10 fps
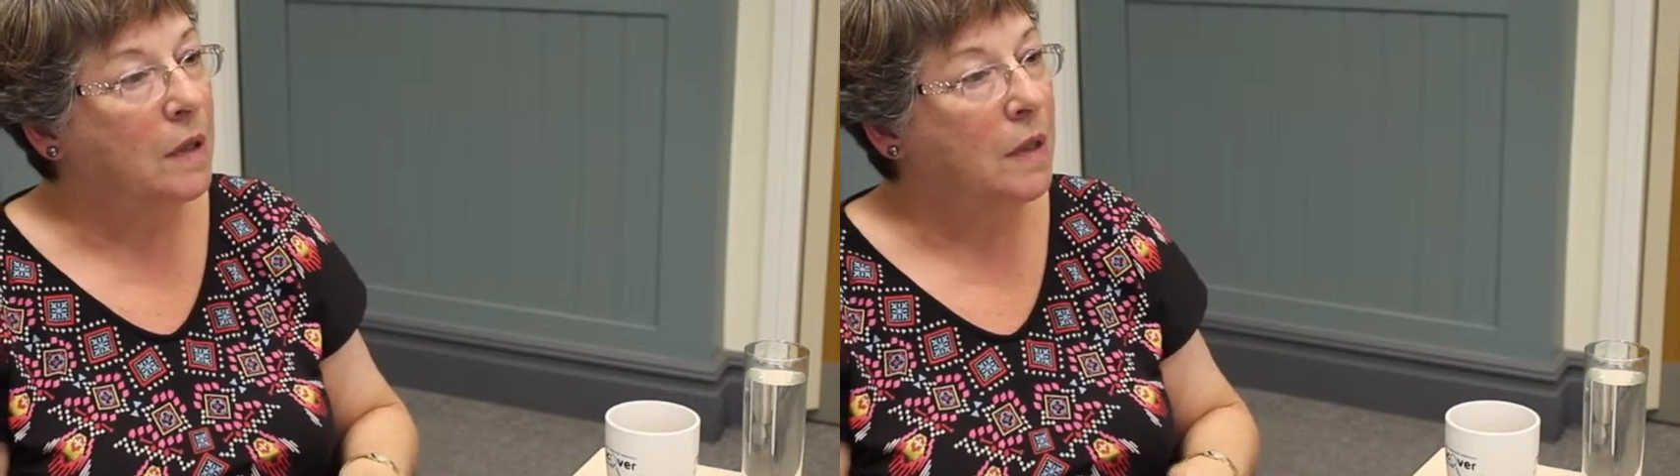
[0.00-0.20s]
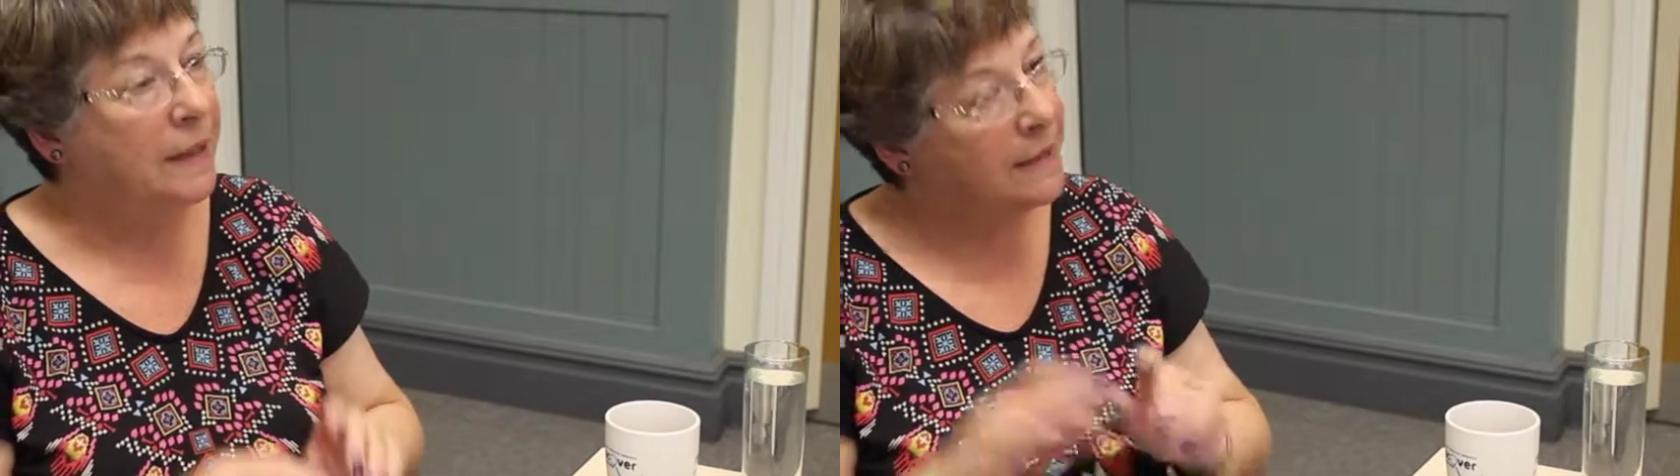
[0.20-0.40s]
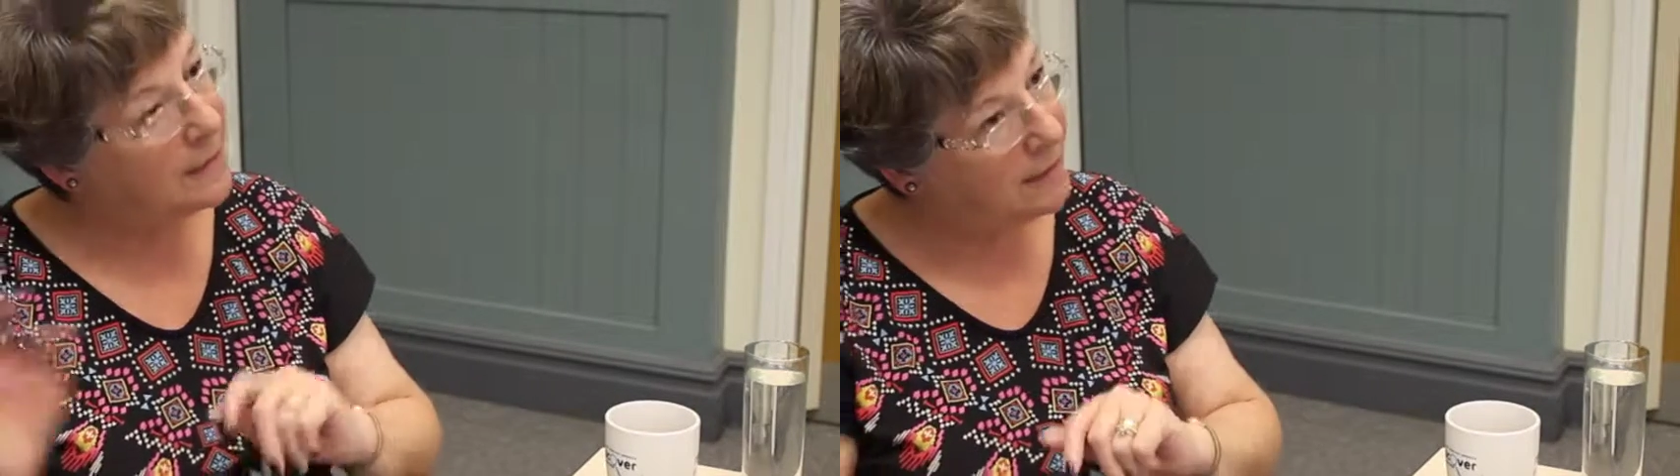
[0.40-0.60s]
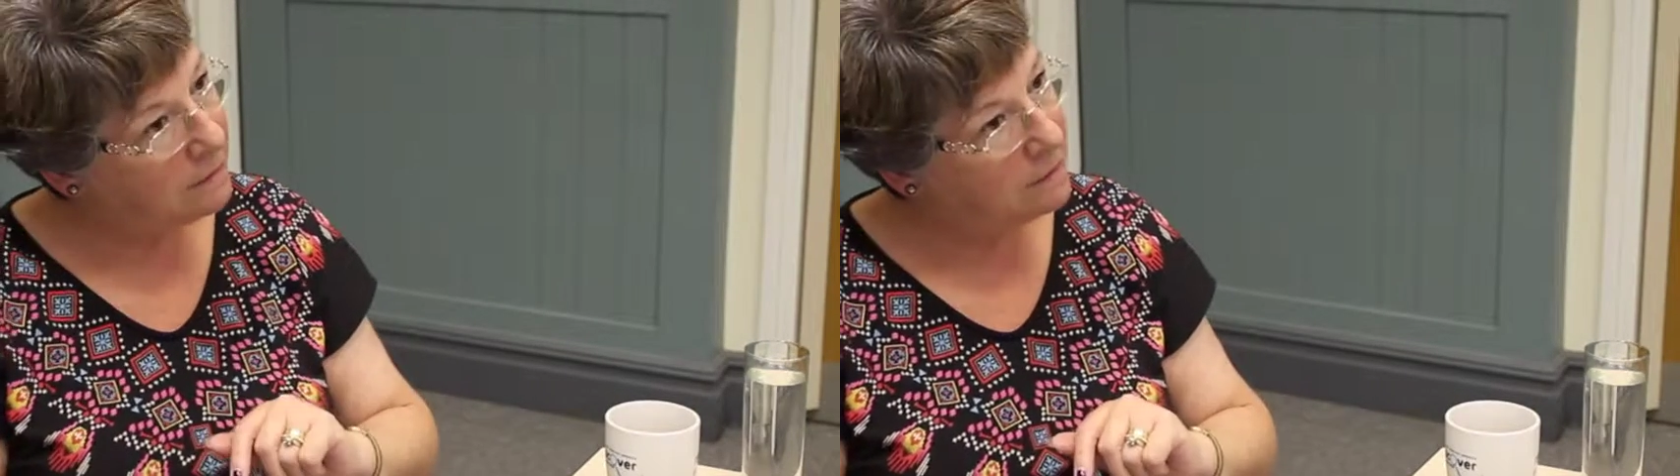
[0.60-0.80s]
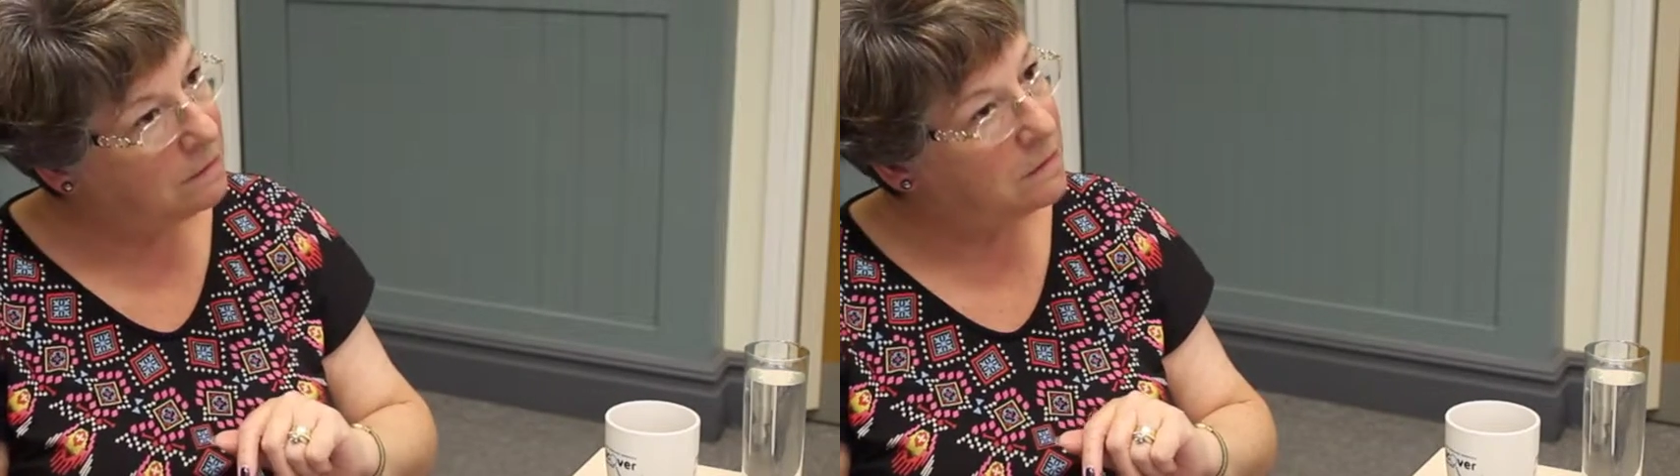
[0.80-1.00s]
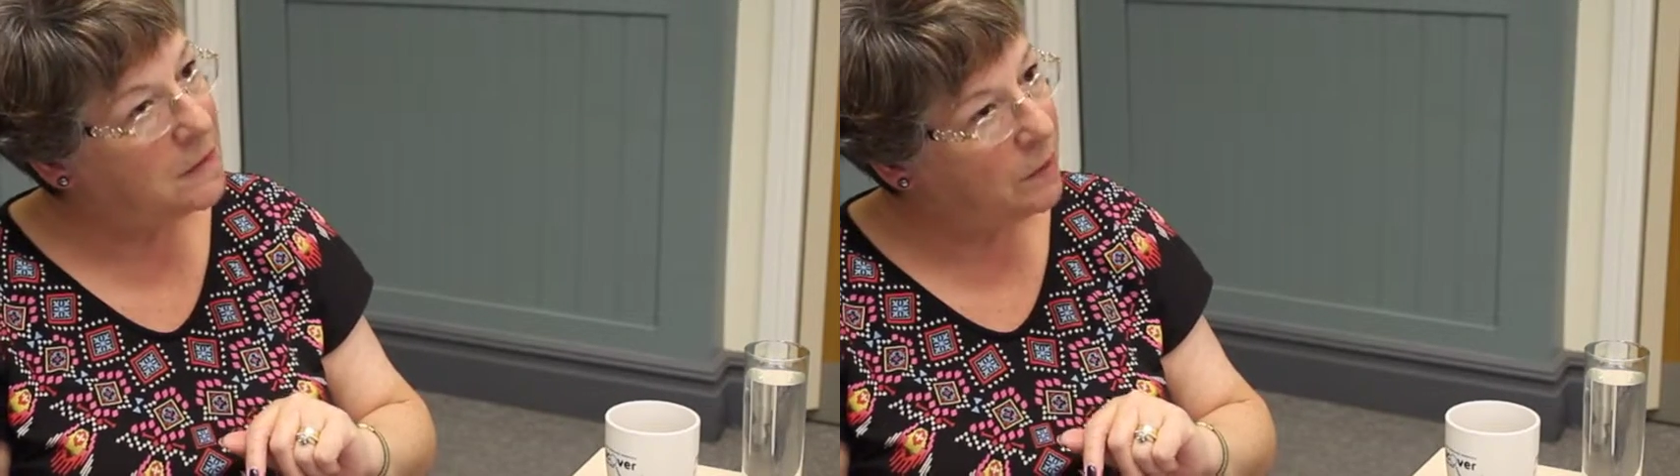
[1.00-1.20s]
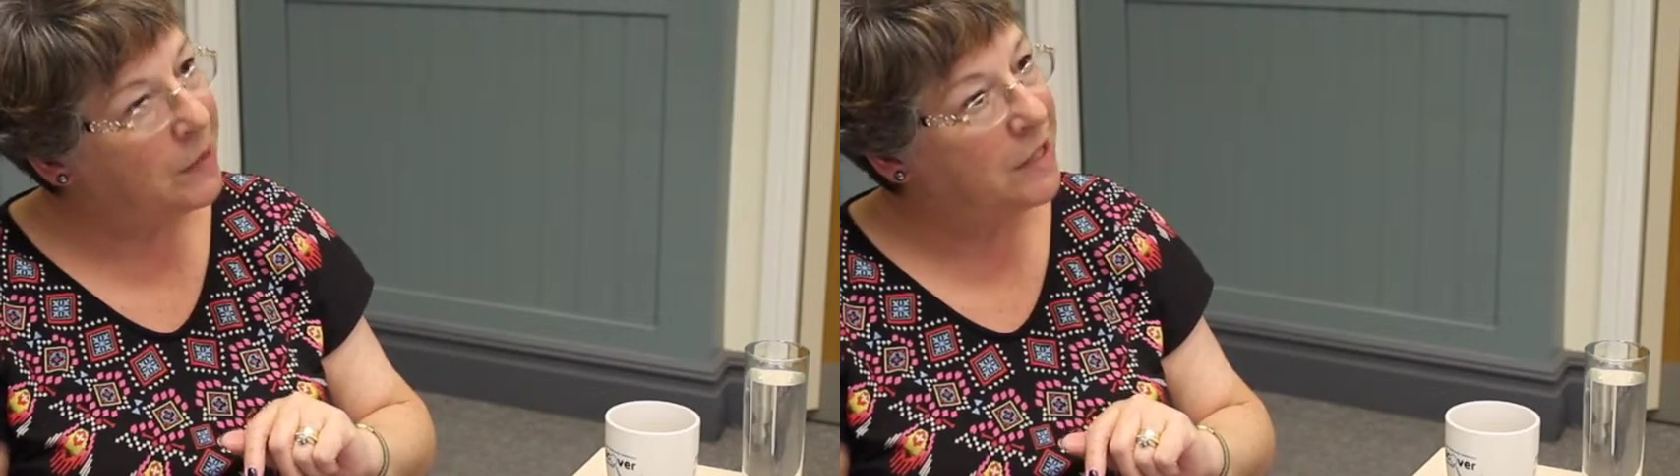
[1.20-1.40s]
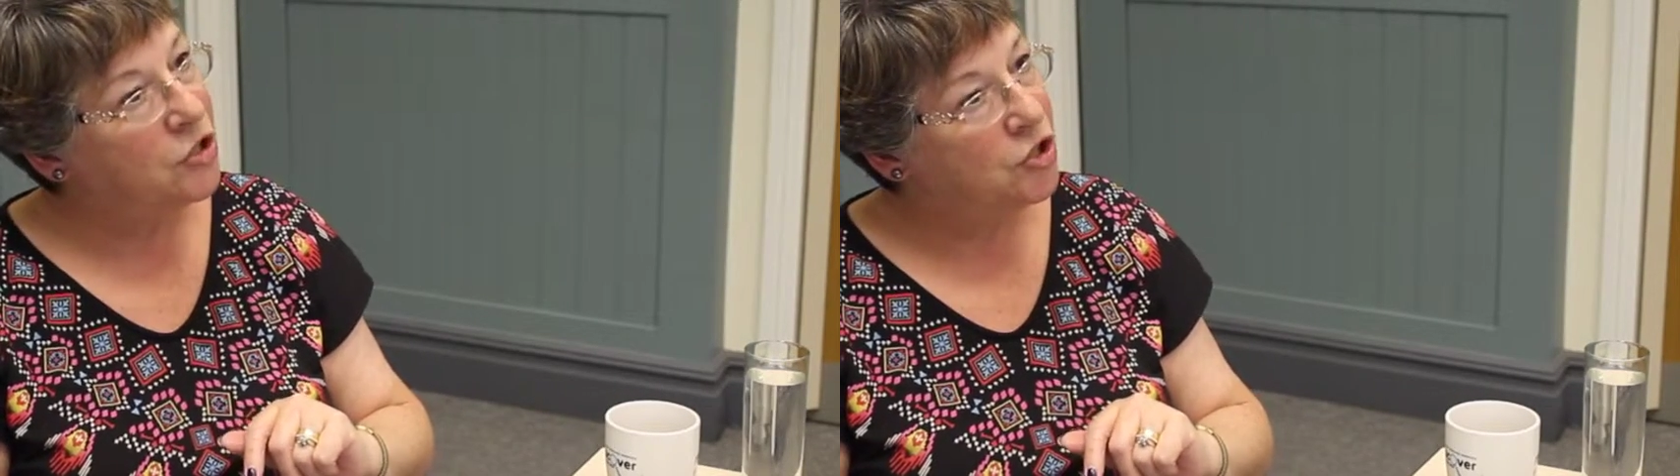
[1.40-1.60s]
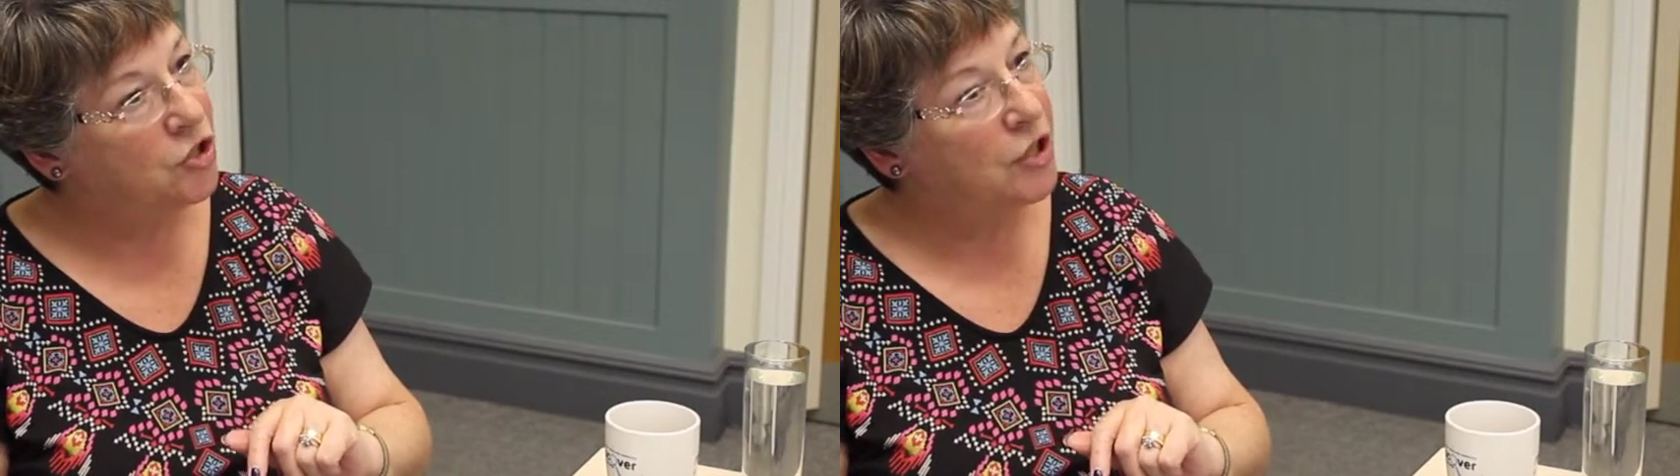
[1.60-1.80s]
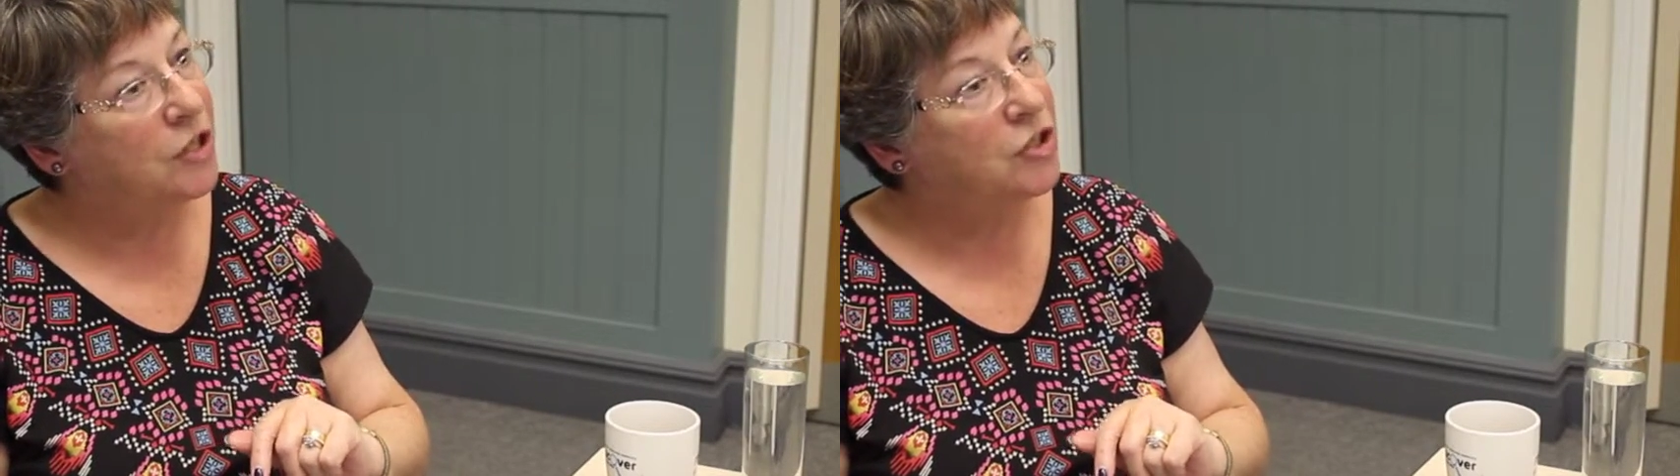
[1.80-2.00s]
And it's in St Peter's
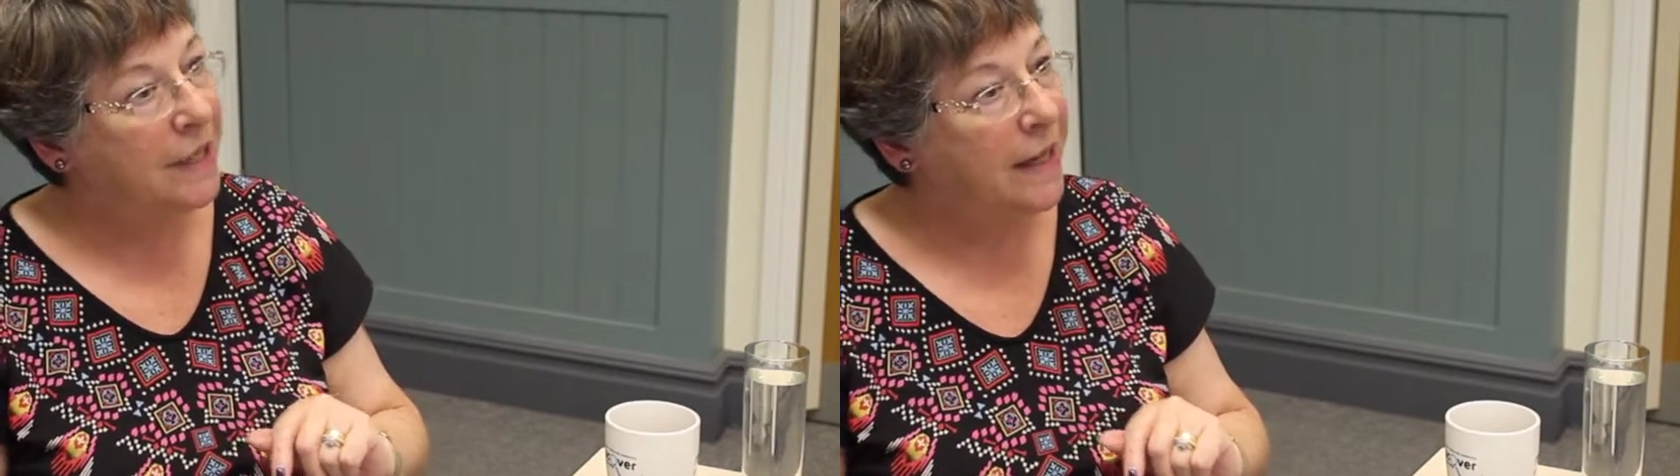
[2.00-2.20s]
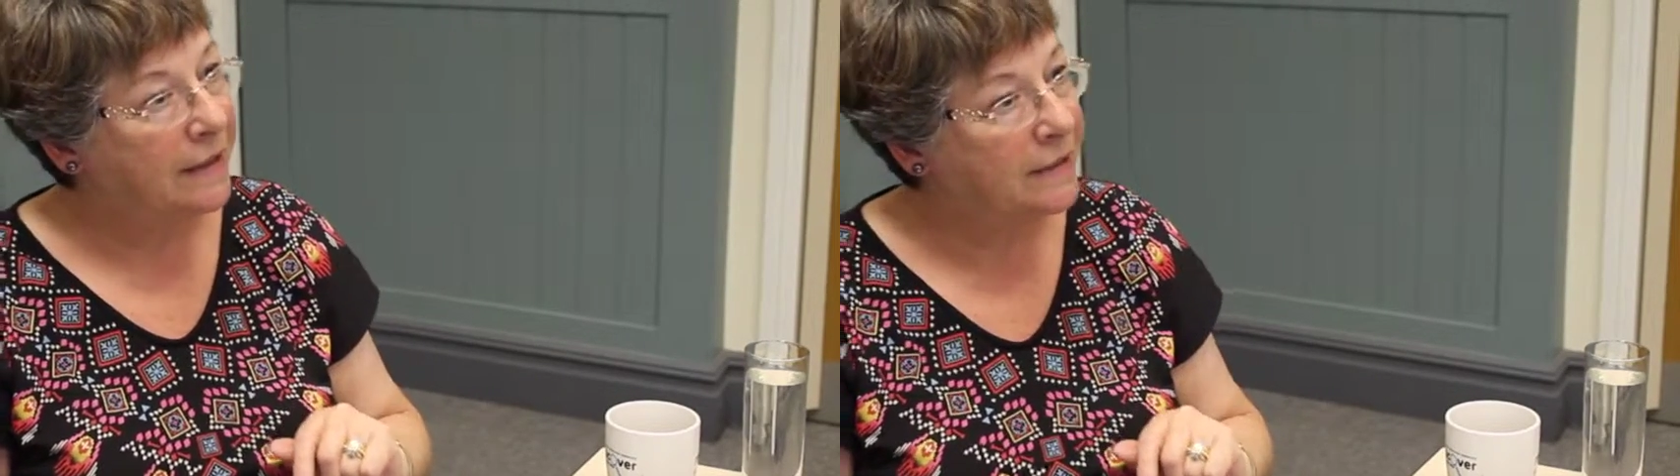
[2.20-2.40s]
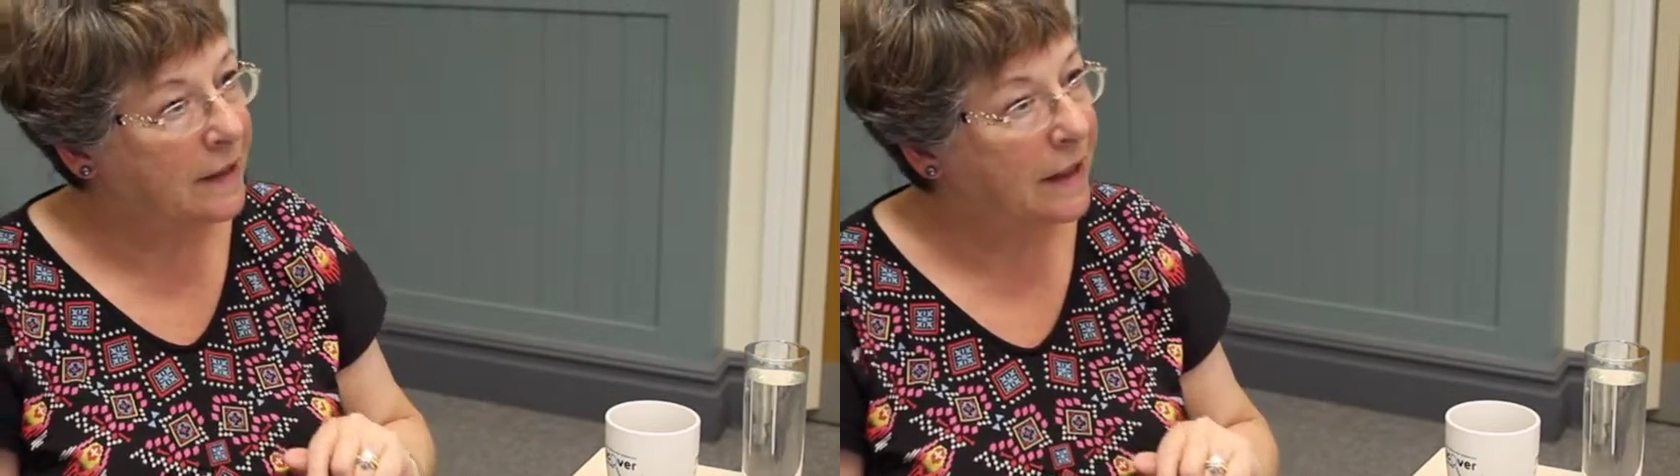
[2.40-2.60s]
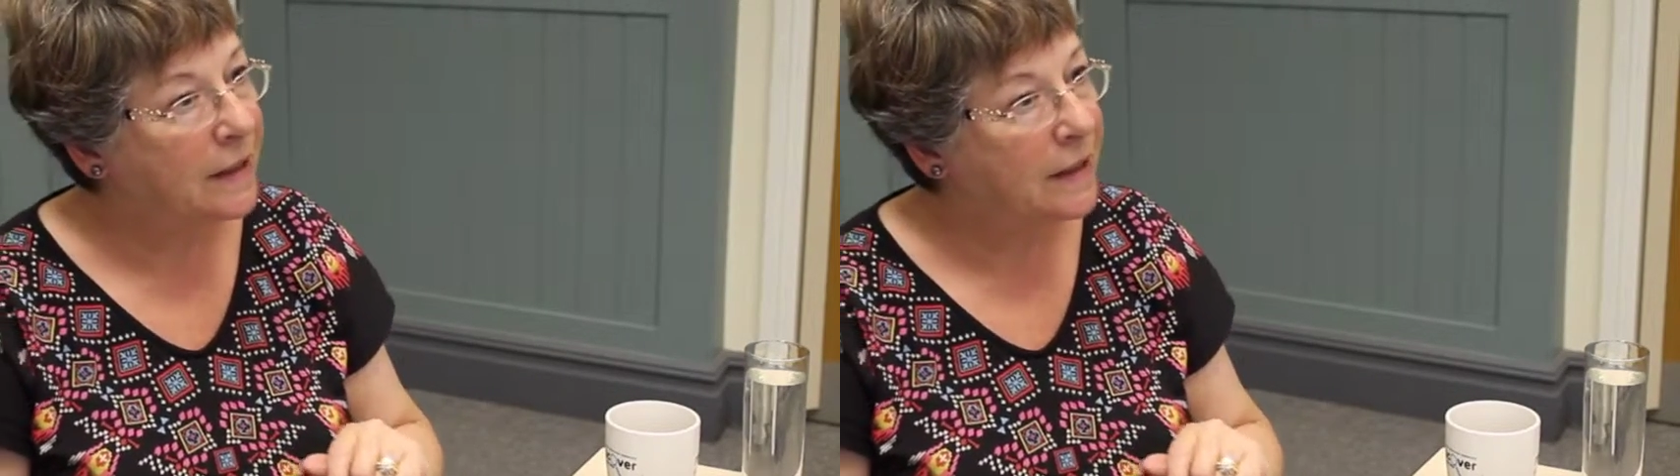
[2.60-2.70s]
Church in Hindley.